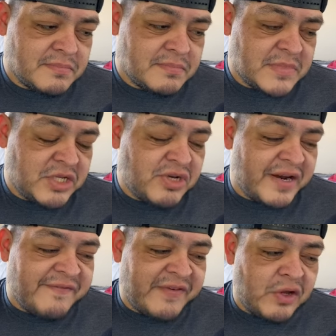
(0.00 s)
You got to
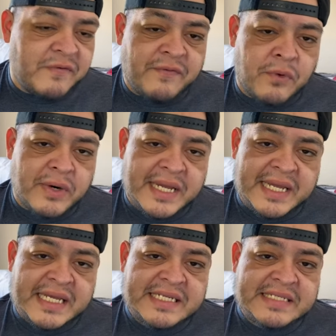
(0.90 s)
feel for
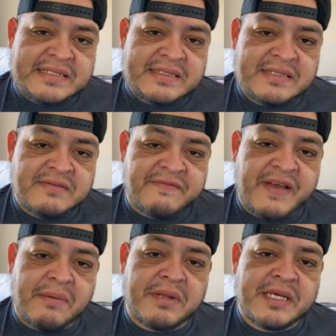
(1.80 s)
his
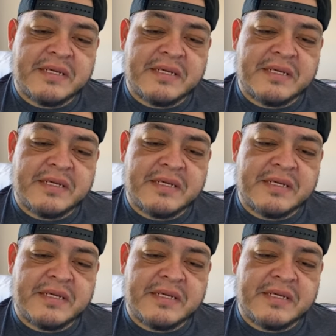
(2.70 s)
family.